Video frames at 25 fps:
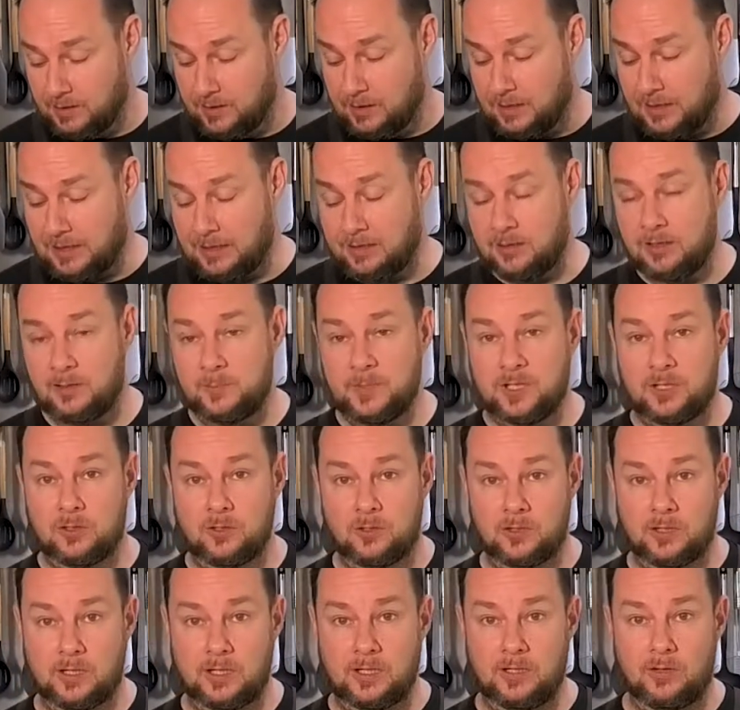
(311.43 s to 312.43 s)
I'm going to be
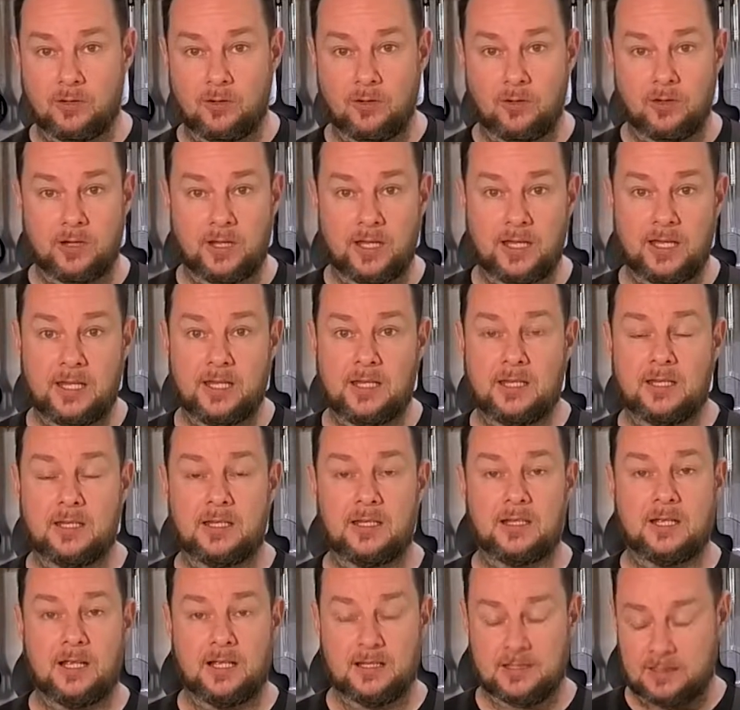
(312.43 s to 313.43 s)
cooking on a
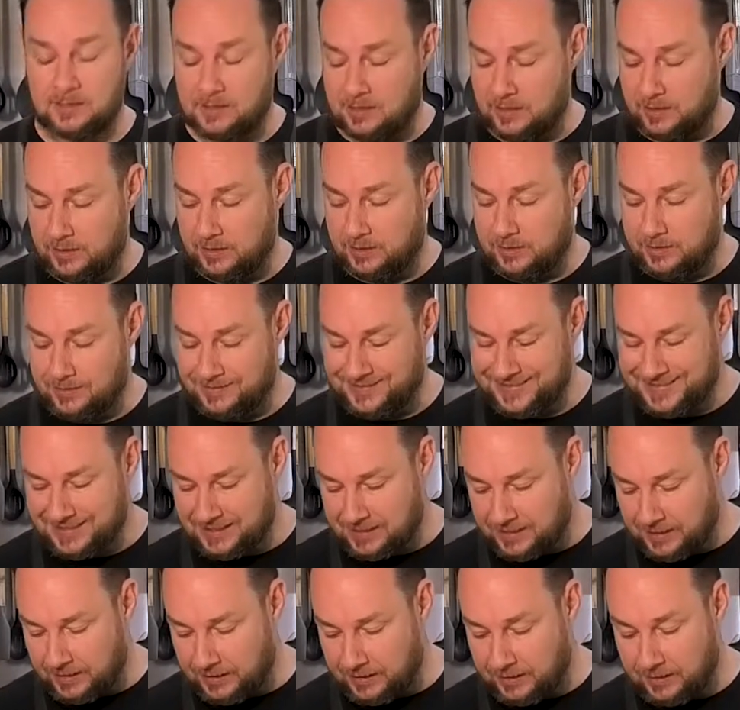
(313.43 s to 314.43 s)
cast iron
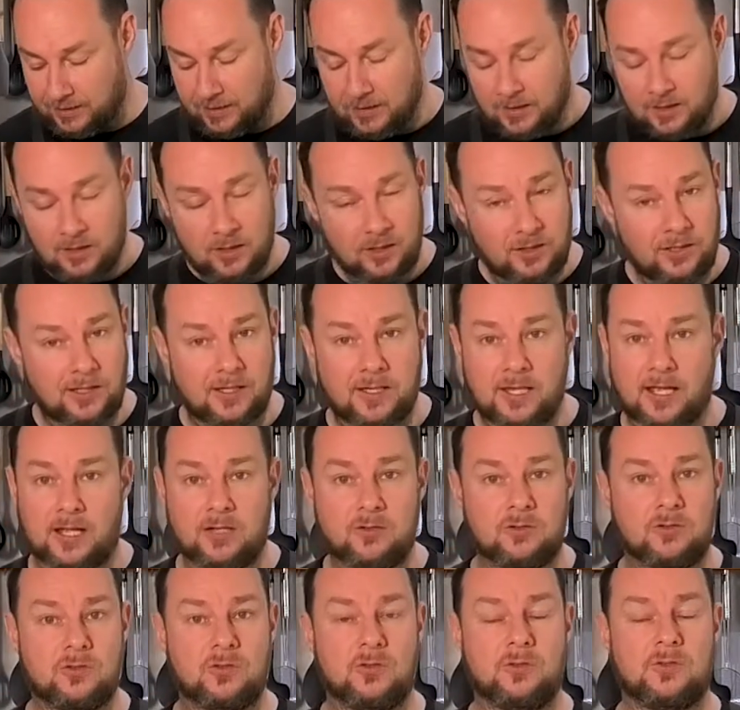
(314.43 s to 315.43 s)
skillet. You can
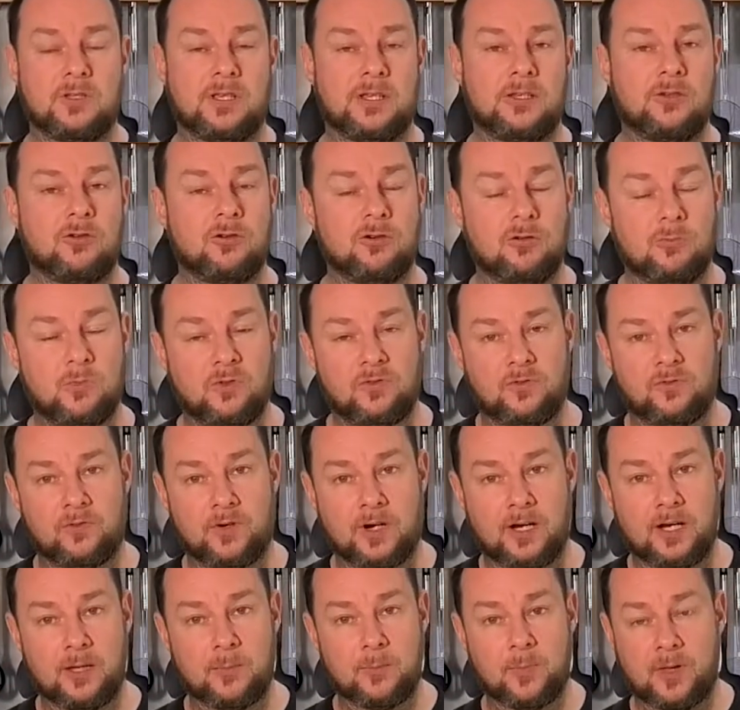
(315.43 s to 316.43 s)
just use a normal
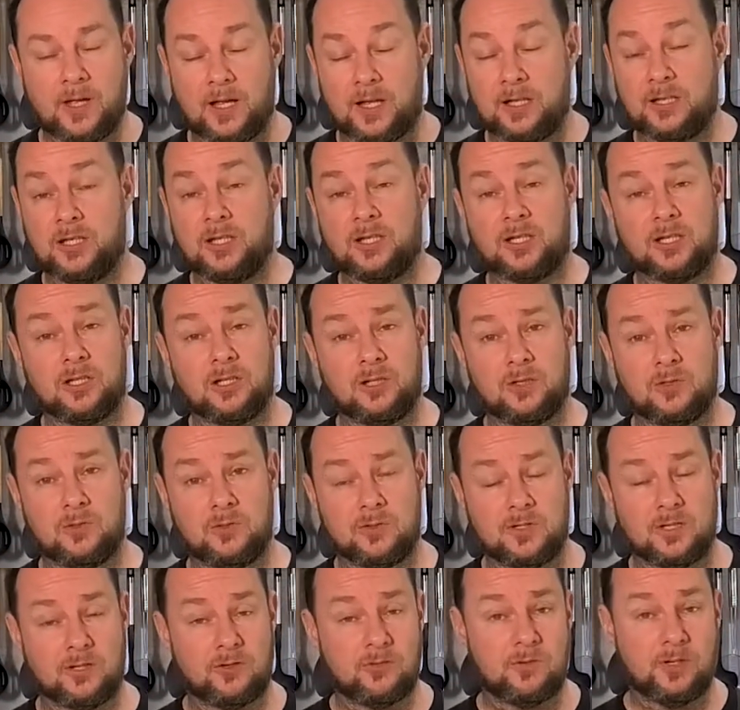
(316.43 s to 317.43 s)
frying pan, you can
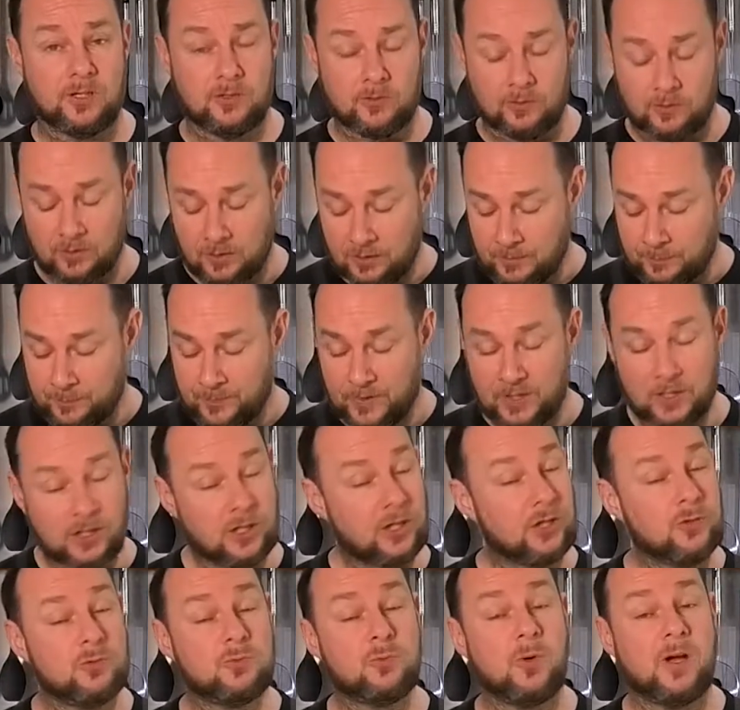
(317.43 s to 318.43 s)
use a griddle, you can
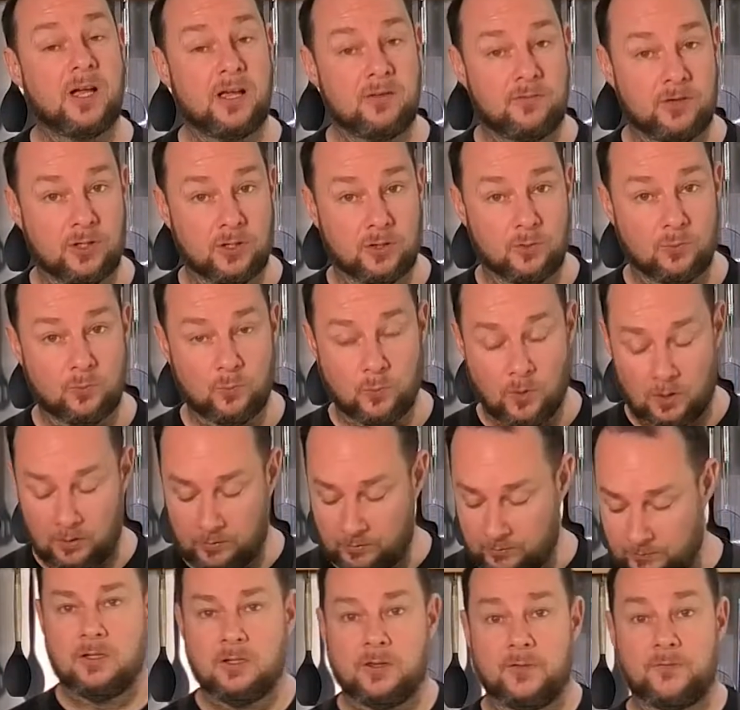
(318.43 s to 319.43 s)
use whatever you
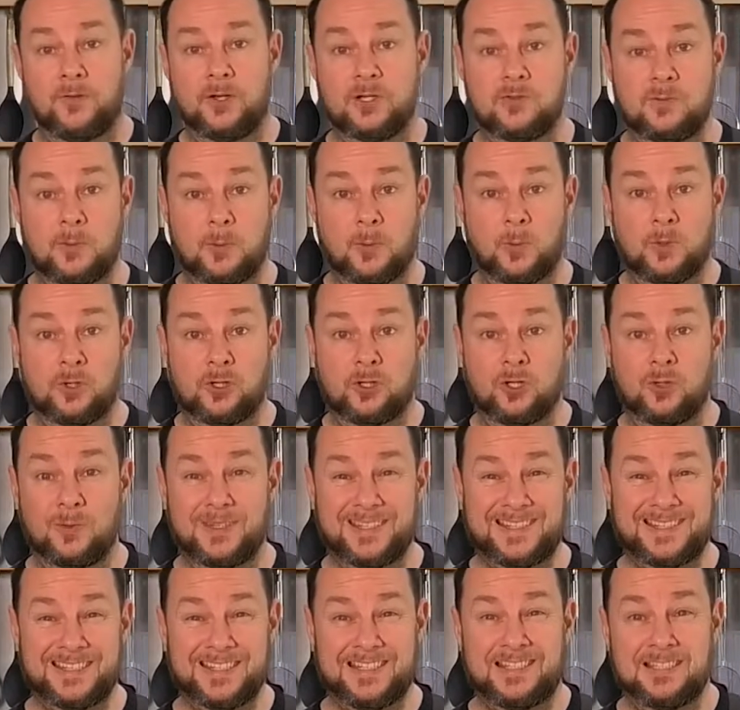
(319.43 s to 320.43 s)
want. The first thing we want to do
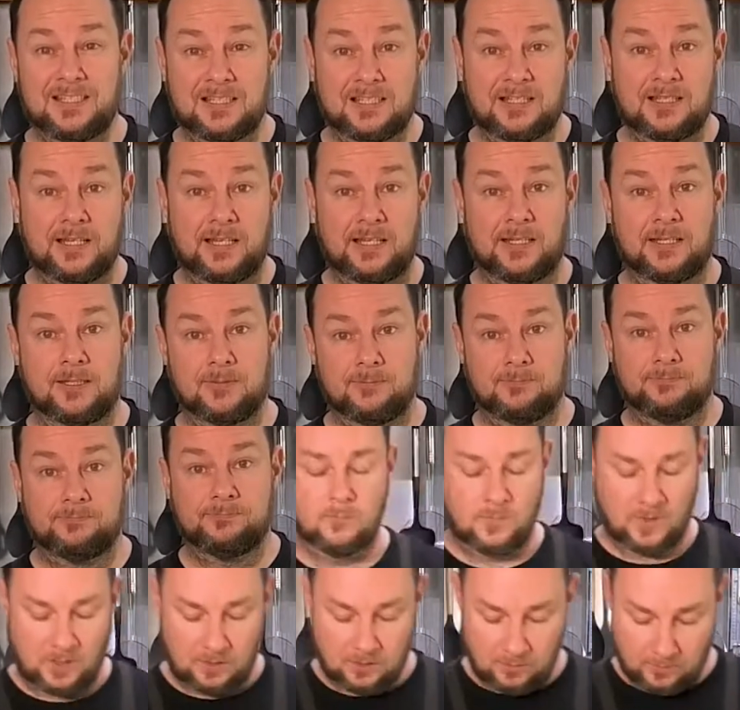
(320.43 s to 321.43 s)
is season the steak.
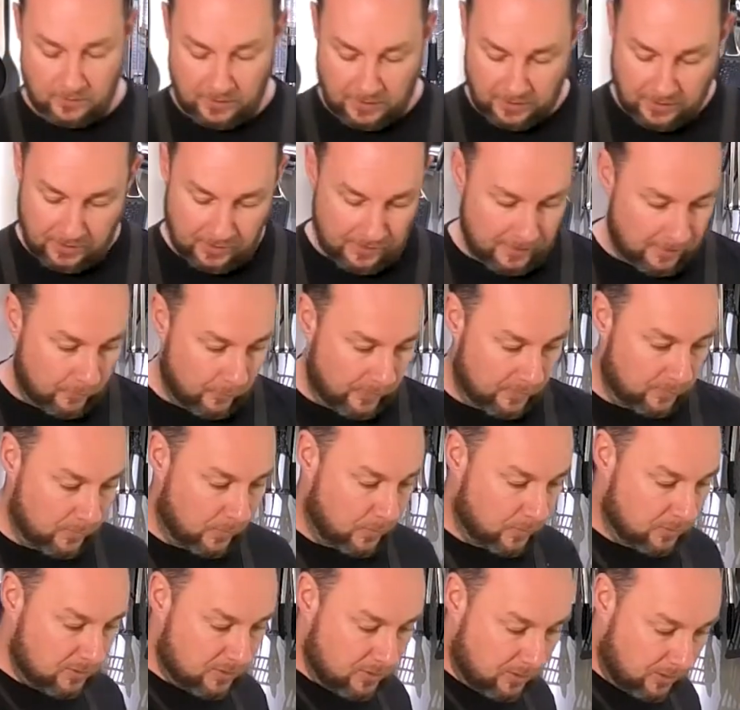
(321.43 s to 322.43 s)
So I'm going to hit that with
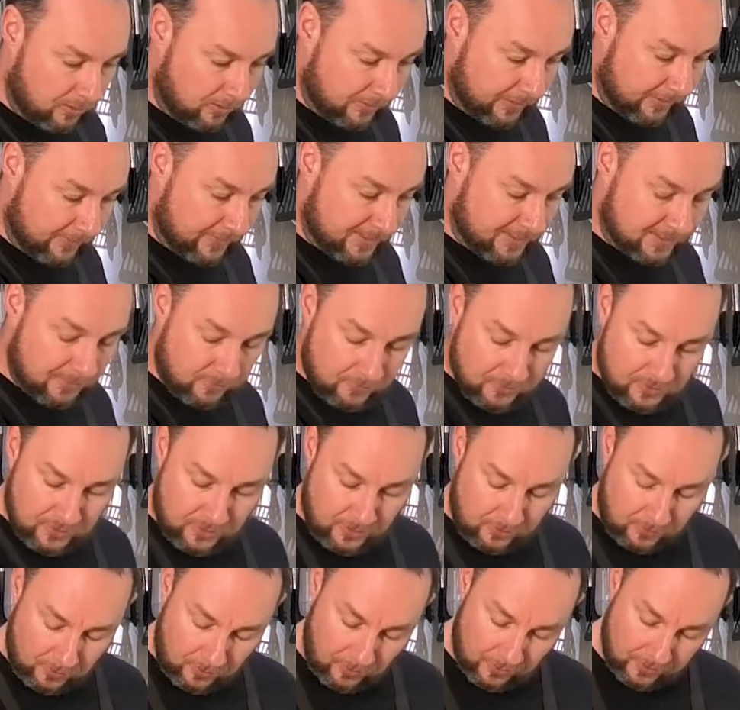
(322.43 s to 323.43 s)
more salt. There is still
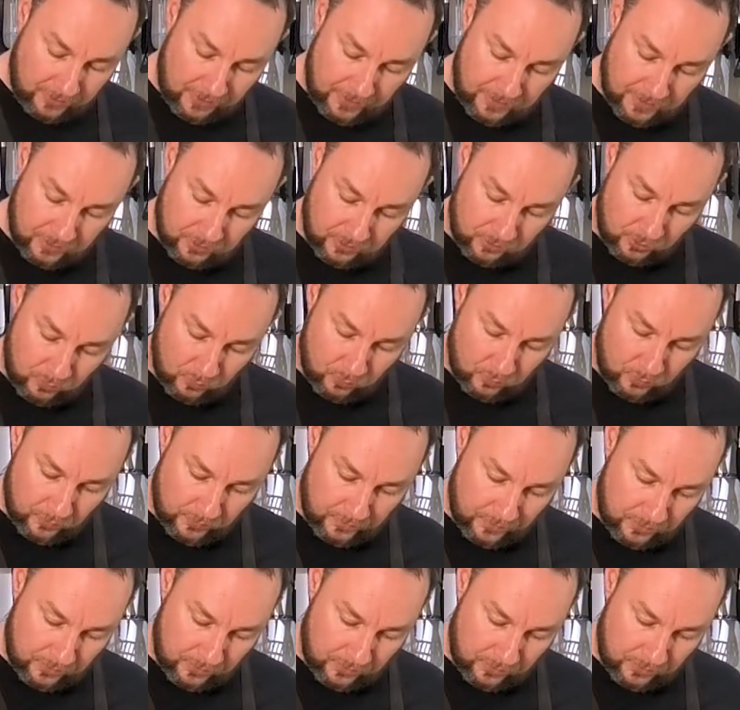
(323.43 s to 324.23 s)
salt on there, don't worry,